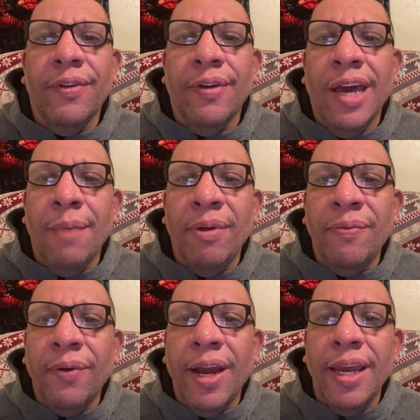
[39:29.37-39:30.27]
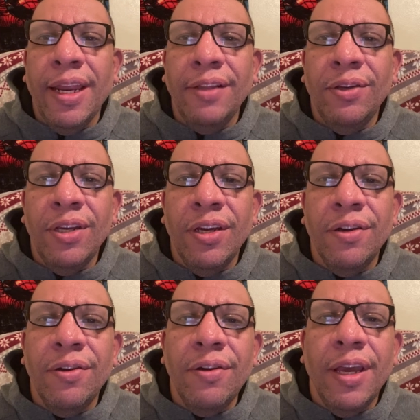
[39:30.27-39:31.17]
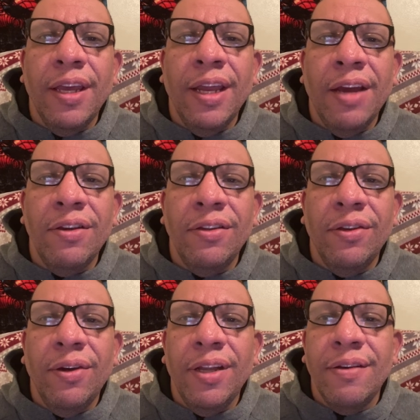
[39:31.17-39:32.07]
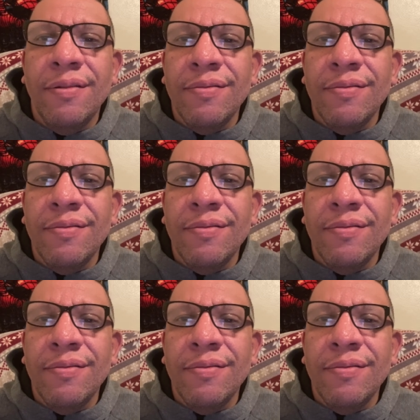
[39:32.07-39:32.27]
Happy Friday to you, and how you doing?